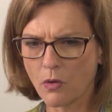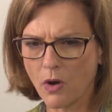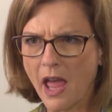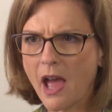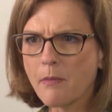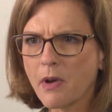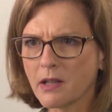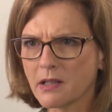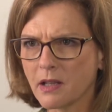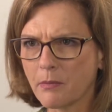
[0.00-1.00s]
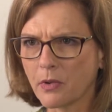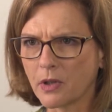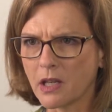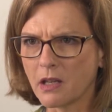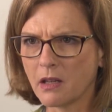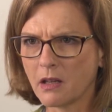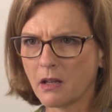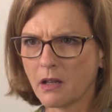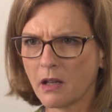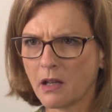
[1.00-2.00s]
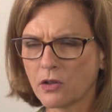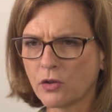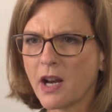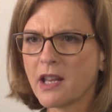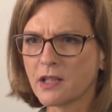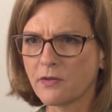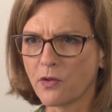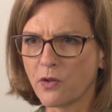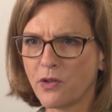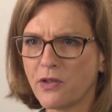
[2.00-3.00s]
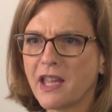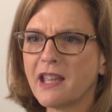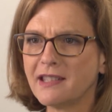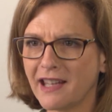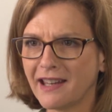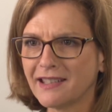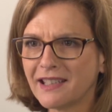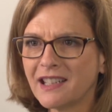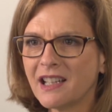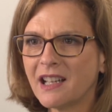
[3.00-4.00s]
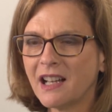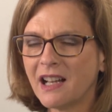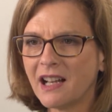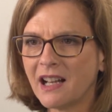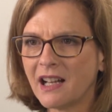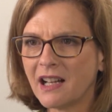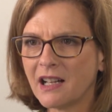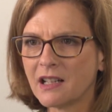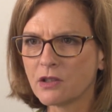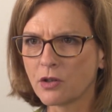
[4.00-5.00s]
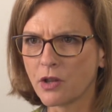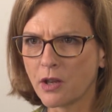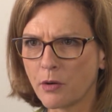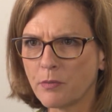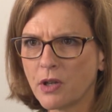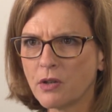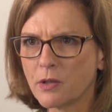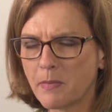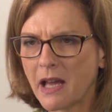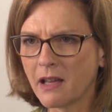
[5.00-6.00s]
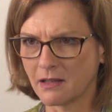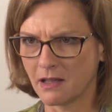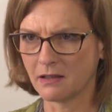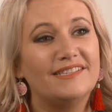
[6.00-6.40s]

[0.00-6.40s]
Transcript: How might somebody transfer their debt to their abused partner?